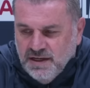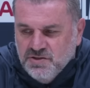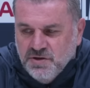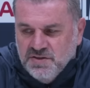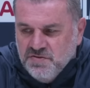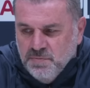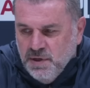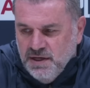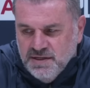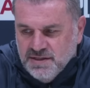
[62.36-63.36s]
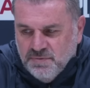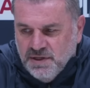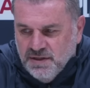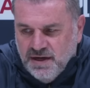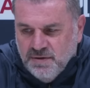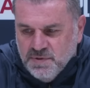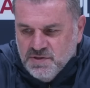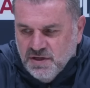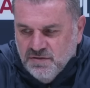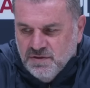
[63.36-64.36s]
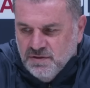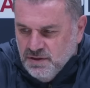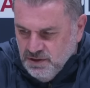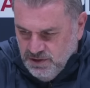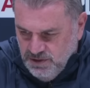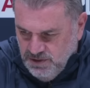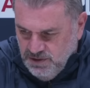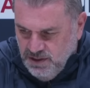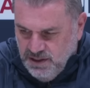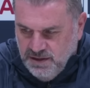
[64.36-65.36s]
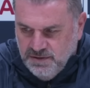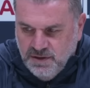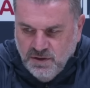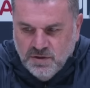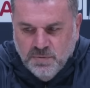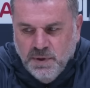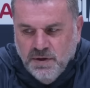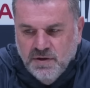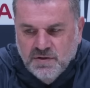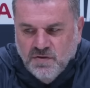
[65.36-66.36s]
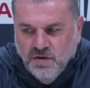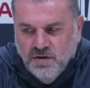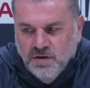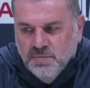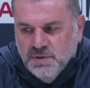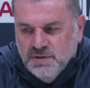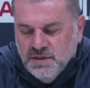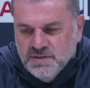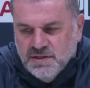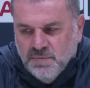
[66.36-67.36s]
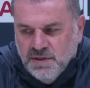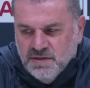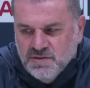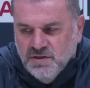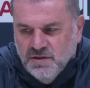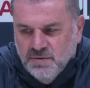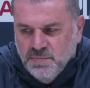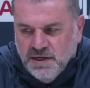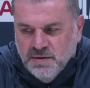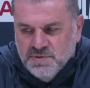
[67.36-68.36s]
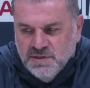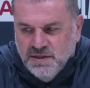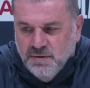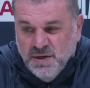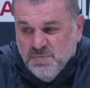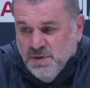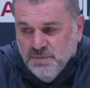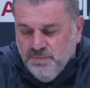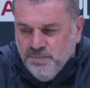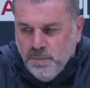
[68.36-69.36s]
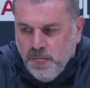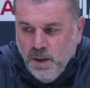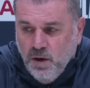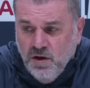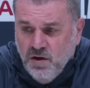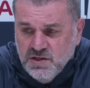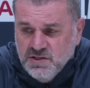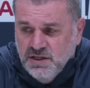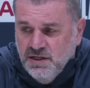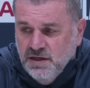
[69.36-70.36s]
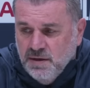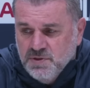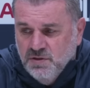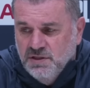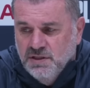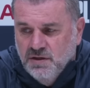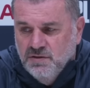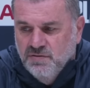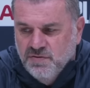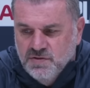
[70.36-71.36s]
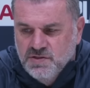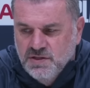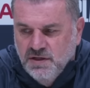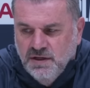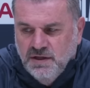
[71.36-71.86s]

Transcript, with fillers: know, trends for me is something that happens over, you know, a longer period of time and, and something that's kind of becomes endemic. But I, I see absolutely no difference